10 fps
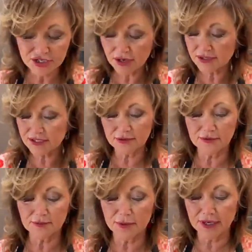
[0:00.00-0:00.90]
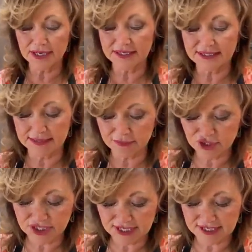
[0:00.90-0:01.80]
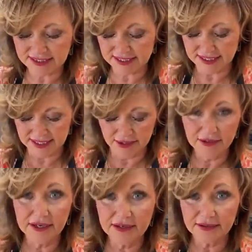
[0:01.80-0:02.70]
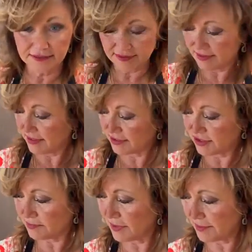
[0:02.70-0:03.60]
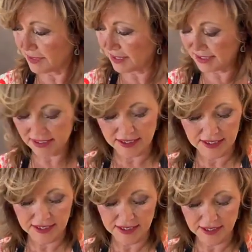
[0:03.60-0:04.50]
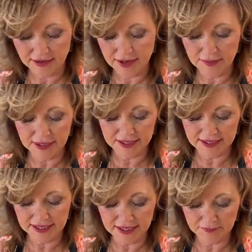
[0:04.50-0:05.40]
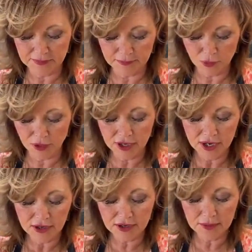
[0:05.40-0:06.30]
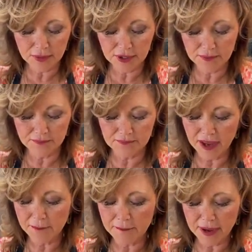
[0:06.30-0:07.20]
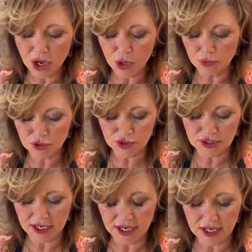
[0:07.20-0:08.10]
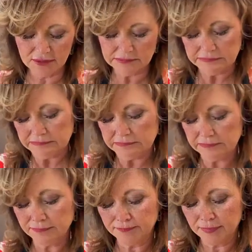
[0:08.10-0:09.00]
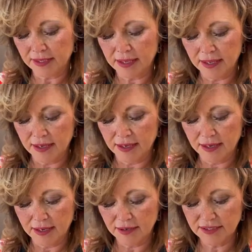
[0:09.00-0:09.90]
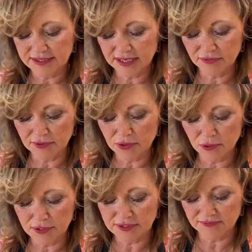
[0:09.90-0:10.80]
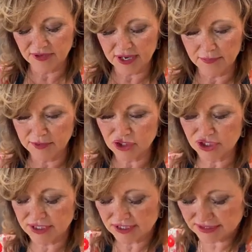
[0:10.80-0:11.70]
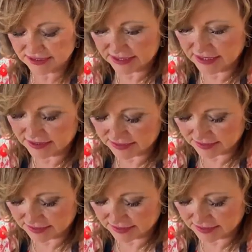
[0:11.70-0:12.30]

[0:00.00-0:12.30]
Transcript: Should also put in some cheese in here. Should probably grab a little bit more. You're gonna put about, I'm gonna say 3/4 of a cup of cheese.